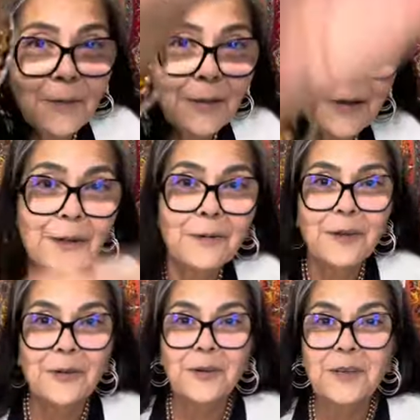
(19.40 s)
up here where
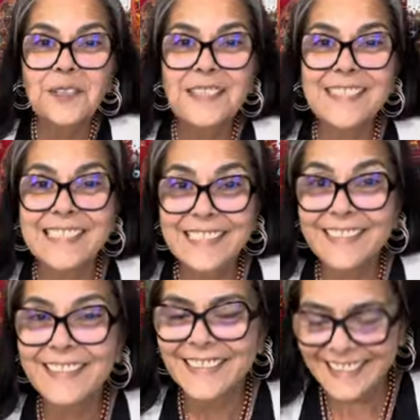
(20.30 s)
you couldn't
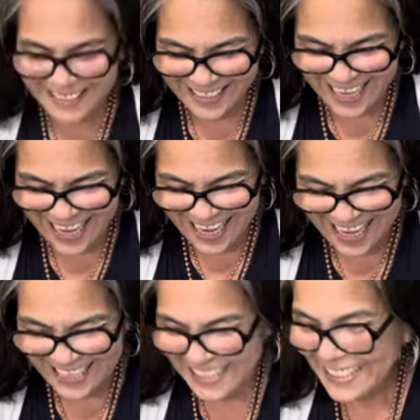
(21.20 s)
see.
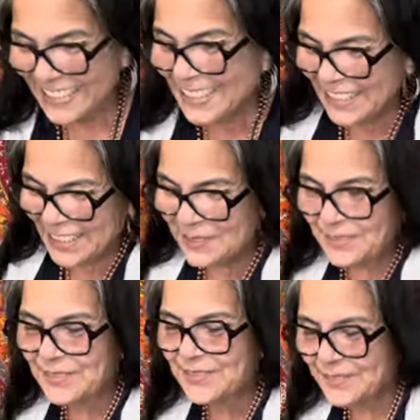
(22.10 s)
Let
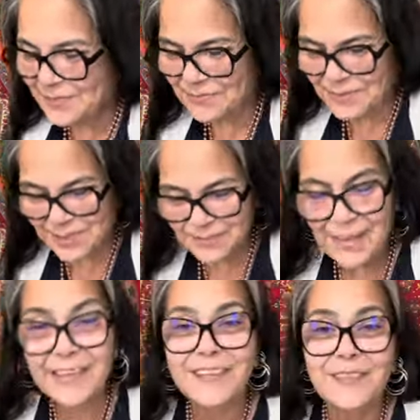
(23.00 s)
me pull it
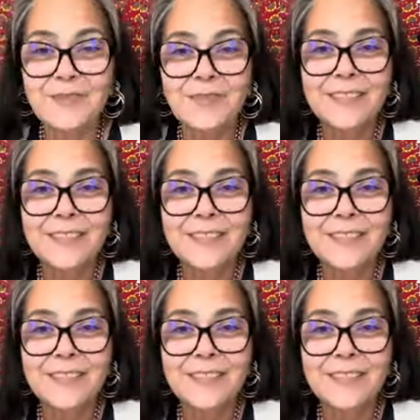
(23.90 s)
back a little